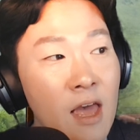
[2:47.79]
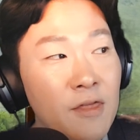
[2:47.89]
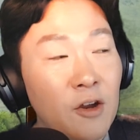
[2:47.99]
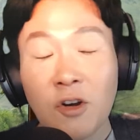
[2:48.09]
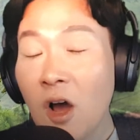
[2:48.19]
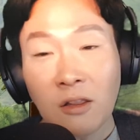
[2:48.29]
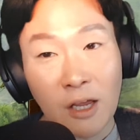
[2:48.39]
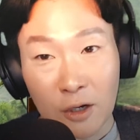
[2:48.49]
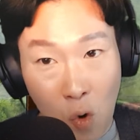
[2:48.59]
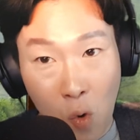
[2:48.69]
they're not
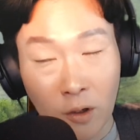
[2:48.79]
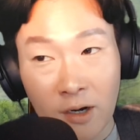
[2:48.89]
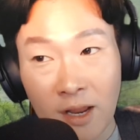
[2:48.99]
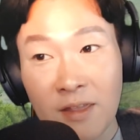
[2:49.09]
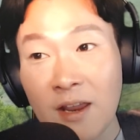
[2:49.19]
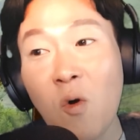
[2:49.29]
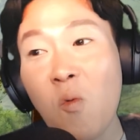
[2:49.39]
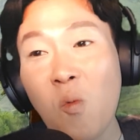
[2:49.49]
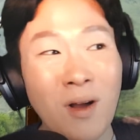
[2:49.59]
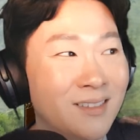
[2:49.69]
like court, and they don't
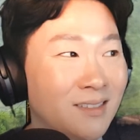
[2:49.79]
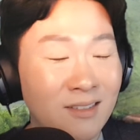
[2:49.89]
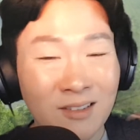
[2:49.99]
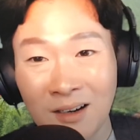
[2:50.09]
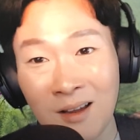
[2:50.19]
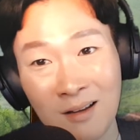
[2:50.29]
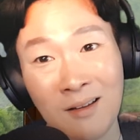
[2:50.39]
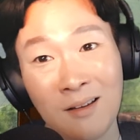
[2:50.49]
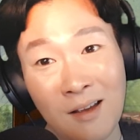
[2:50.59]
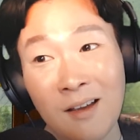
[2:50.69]
want
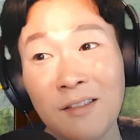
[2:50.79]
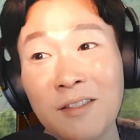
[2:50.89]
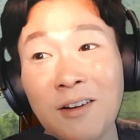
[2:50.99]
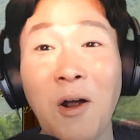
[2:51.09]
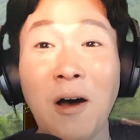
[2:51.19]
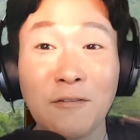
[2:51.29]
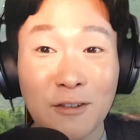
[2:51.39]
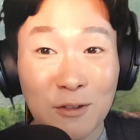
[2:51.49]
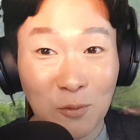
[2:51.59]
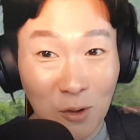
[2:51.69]
they're
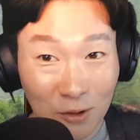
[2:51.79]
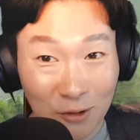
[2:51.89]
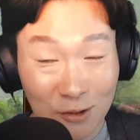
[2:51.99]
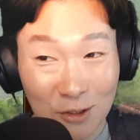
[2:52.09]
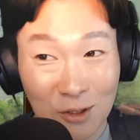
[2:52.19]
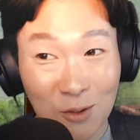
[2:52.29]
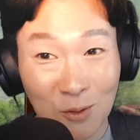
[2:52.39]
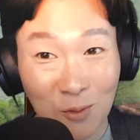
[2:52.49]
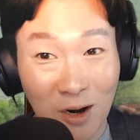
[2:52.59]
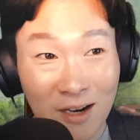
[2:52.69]
office workers
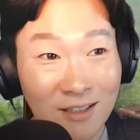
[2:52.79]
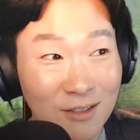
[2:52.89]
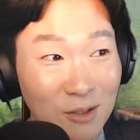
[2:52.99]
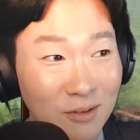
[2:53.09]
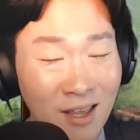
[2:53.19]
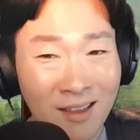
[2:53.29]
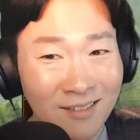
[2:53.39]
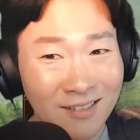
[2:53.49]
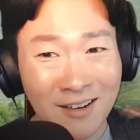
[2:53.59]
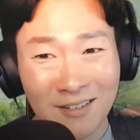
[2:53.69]
too, right? So
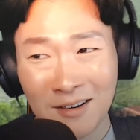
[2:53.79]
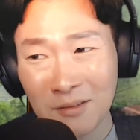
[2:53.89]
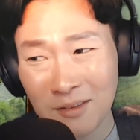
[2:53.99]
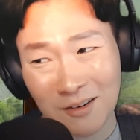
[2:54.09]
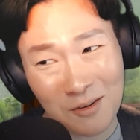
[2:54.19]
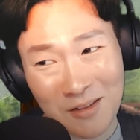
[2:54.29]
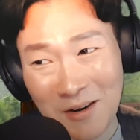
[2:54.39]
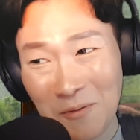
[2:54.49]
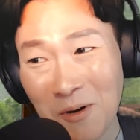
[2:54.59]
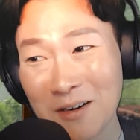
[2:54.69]
they
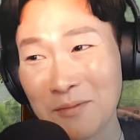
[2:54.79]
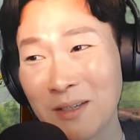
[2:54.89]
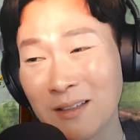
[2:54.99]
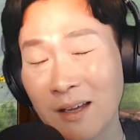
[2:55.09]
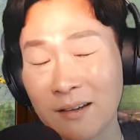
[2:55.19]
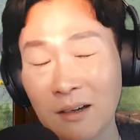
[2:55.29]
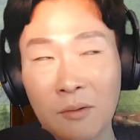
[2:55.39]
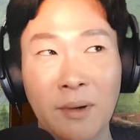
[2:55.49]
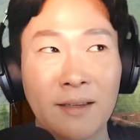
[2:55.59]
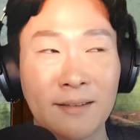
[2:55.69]
don't want to be like,
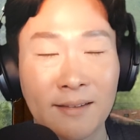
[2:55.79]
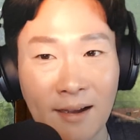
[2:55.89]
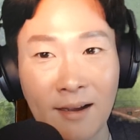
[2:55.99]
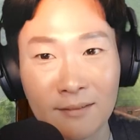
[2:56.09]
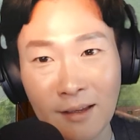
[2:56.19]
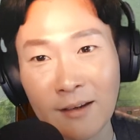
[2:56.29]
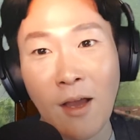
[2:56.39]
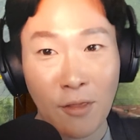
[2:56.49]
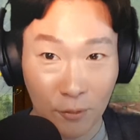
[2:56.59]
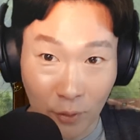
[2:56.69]
oh my god,
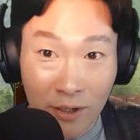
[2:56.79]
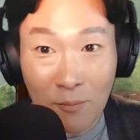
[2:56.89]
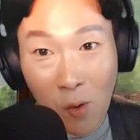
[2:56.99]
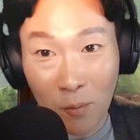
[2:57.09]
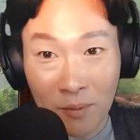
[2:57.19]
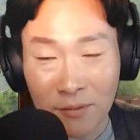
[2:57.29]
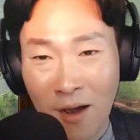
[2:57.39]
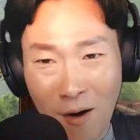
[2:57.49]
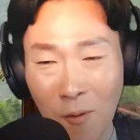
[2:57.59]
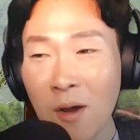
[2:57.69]
3 more,
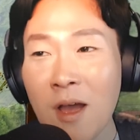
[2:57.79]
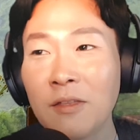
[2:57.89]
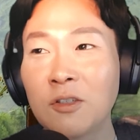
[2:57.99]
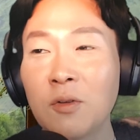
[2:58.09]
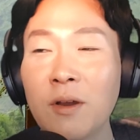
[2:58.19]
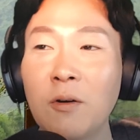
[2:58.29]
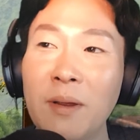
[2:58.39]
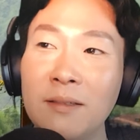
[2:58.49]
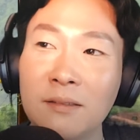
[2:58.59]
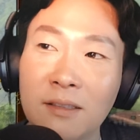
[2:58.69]
no. So they were
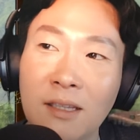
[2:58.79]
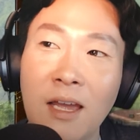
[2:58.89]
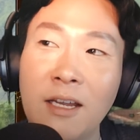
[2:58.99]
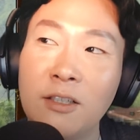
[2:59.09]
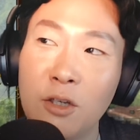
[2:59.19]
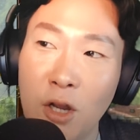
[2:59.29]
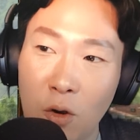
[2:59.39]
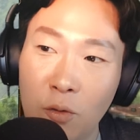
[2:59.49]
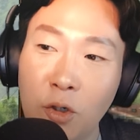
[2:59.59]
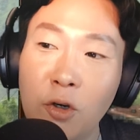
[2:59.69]
basically like,
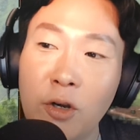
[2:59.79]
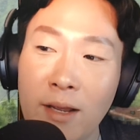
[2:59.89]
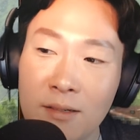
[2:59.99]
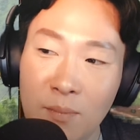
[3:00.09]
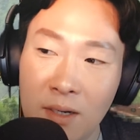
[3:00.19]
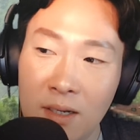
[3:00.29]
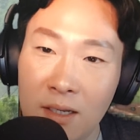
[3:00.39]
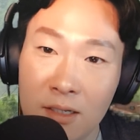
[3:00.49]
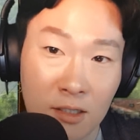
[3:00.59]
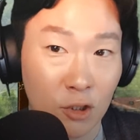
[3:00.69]
no, your next
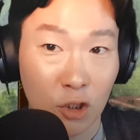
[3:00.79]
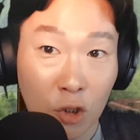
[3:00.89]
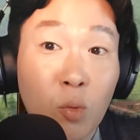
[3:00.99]
meeting is in 2